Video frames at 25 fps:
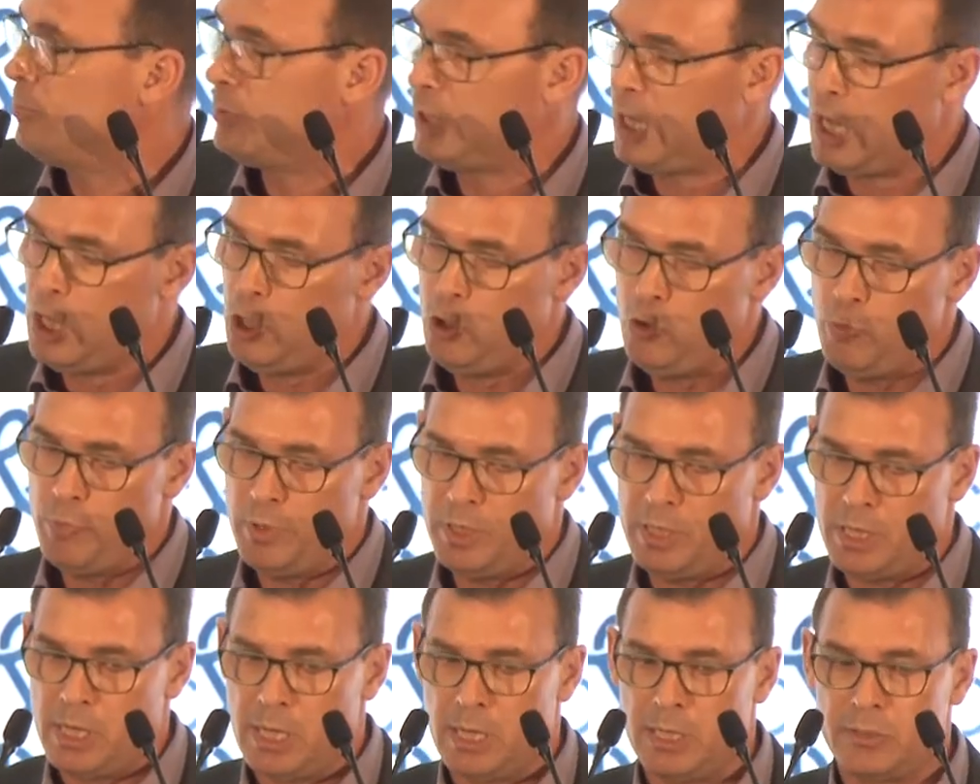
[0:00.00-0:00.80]

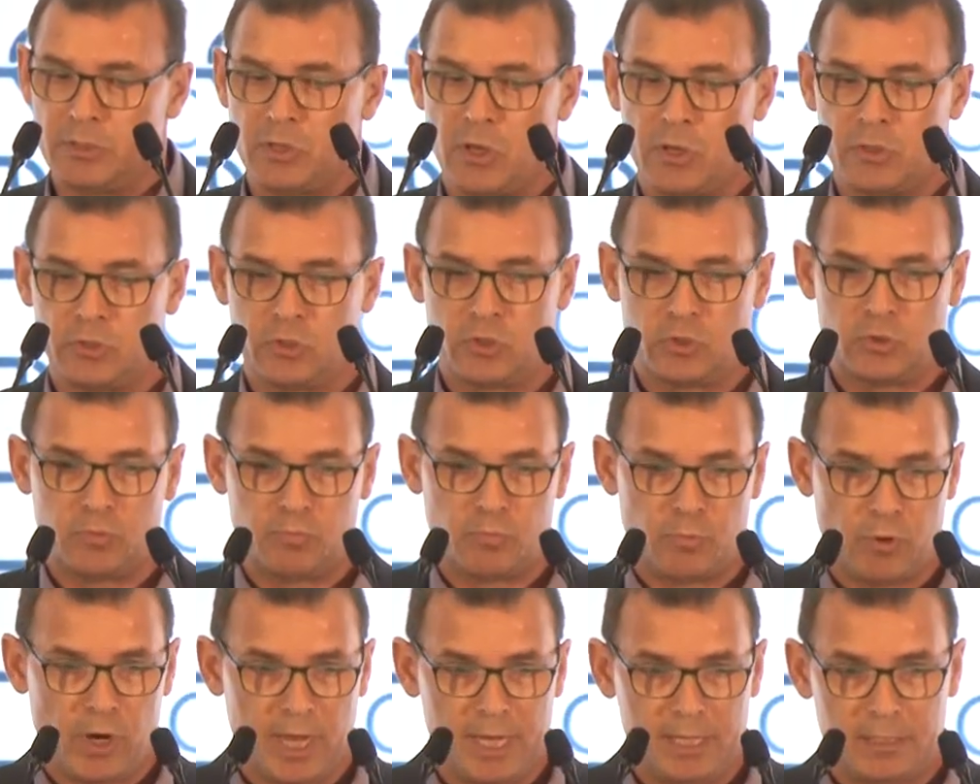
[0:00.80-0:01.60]
aluminas,
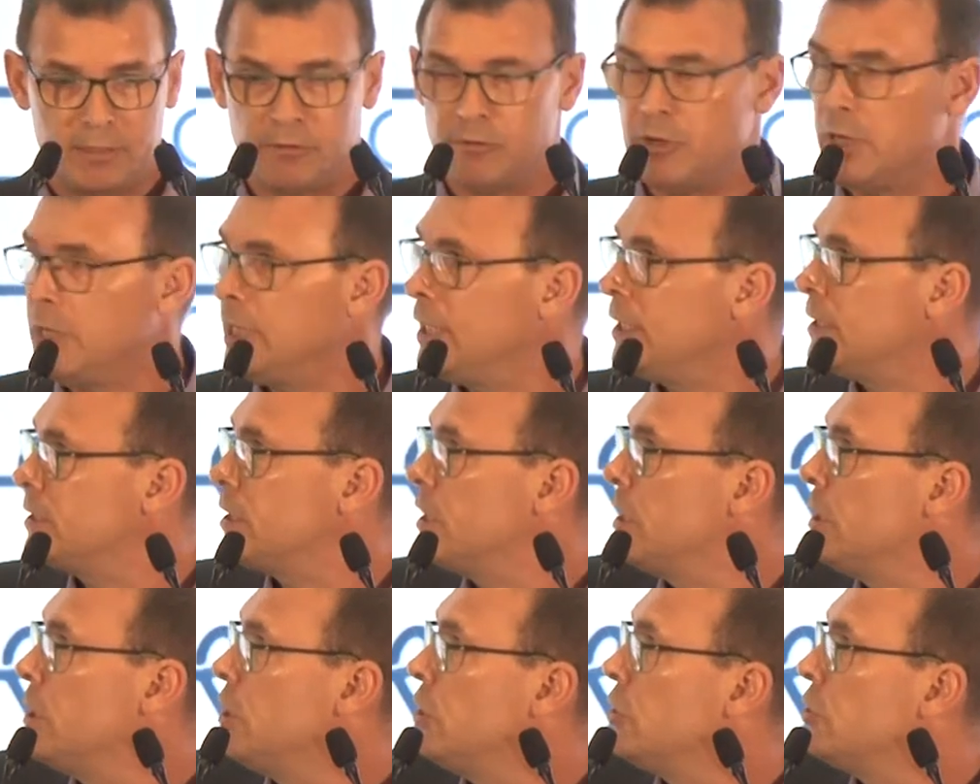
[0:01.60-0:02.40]
spray-dried
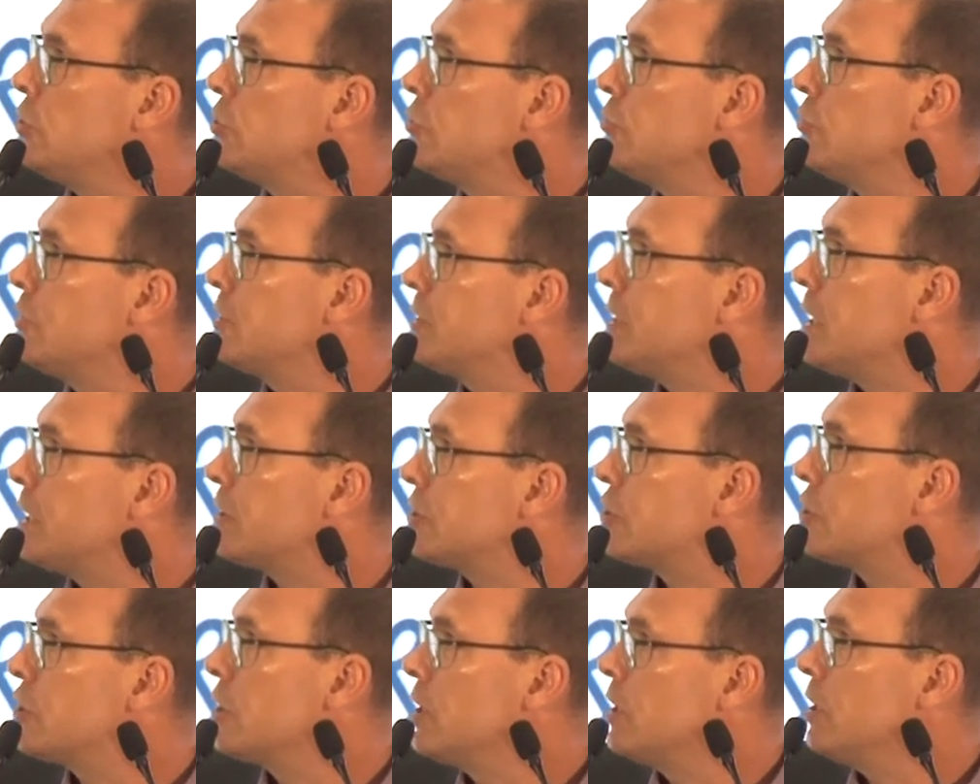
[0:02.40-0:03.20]
to
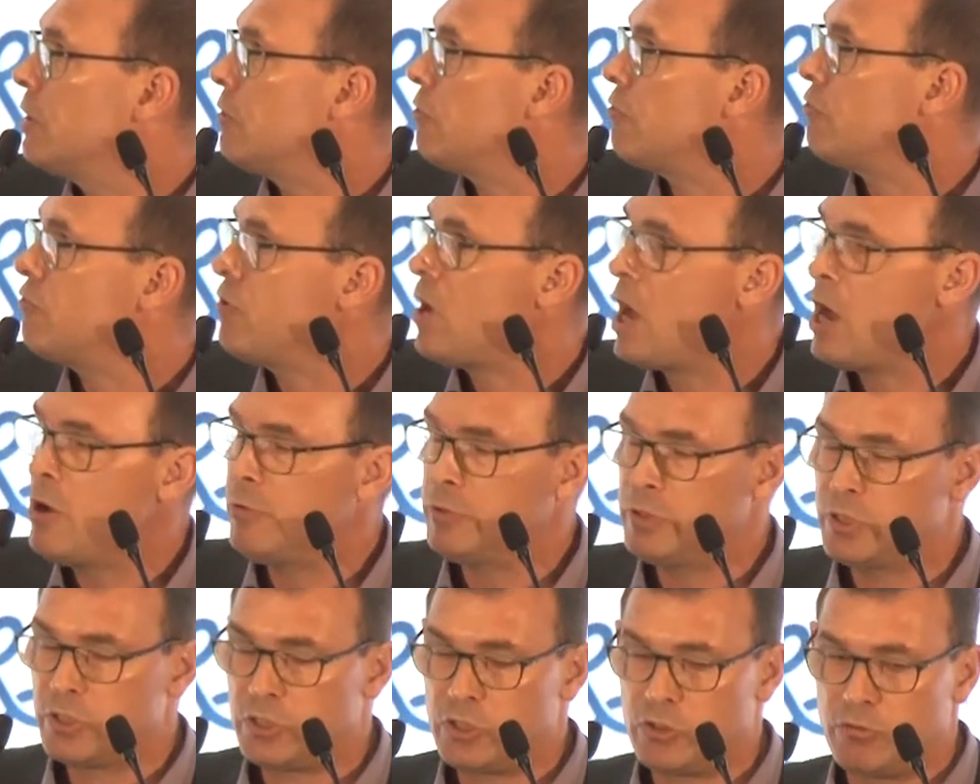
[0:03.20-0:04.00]
such
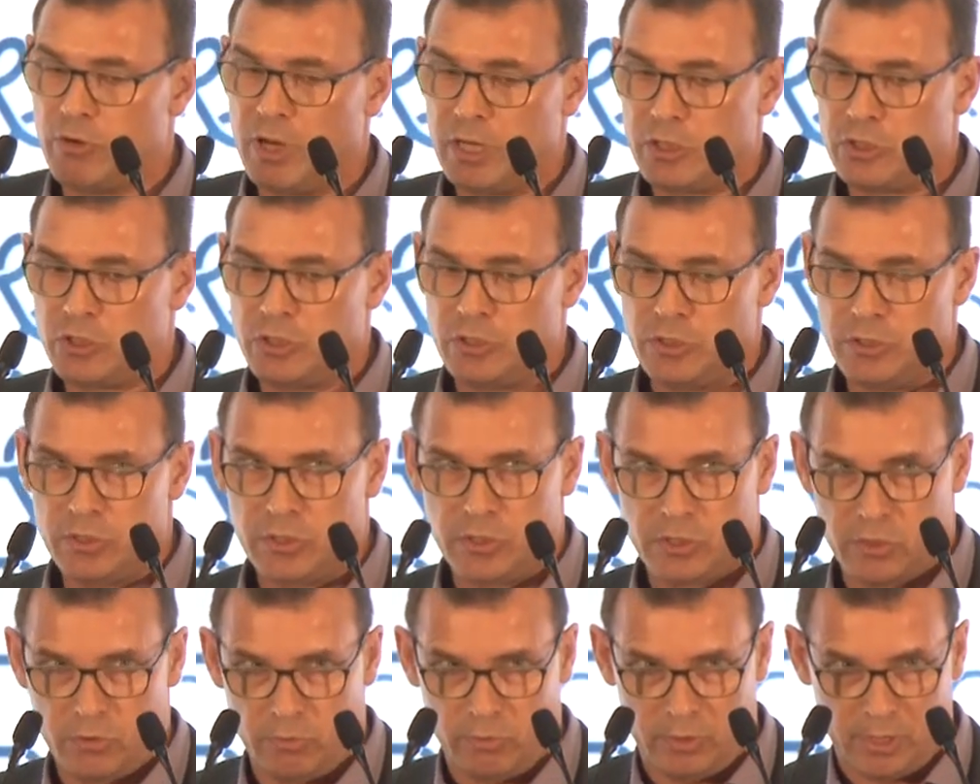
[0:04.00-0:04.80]
round structures,
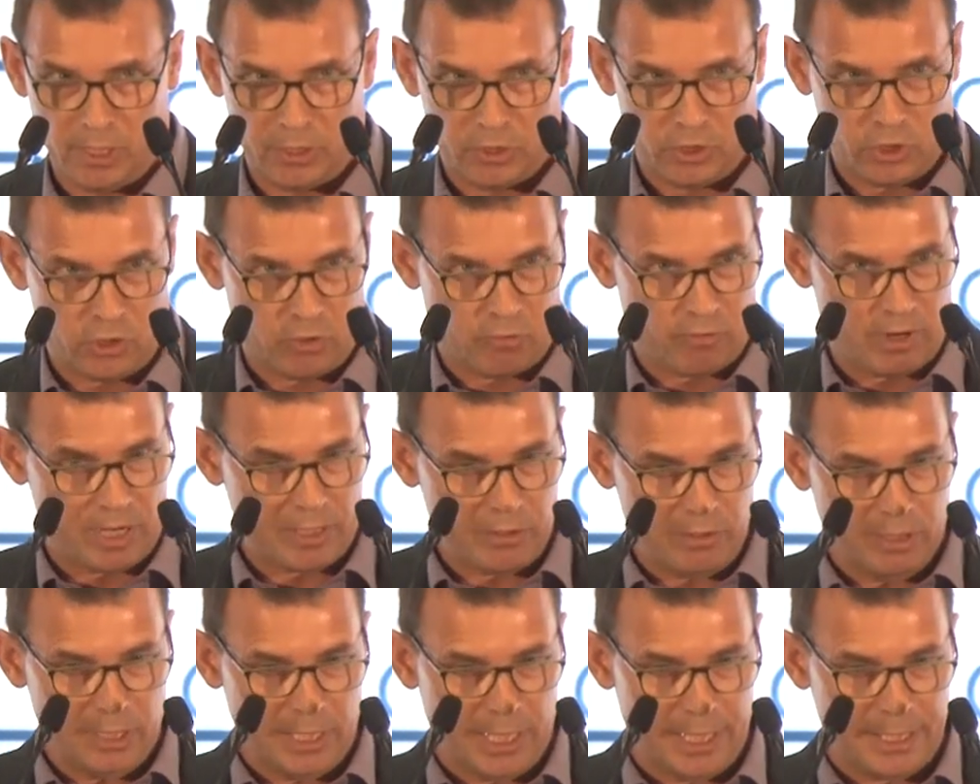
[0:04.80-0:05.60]
to such
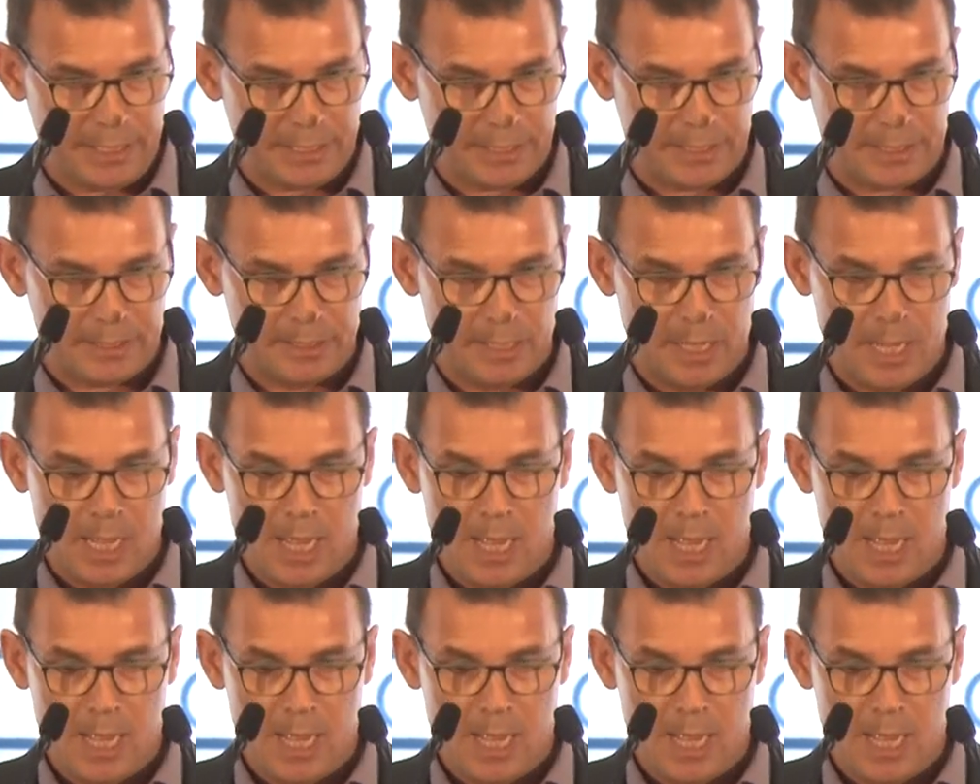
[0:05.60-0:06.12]
granulates,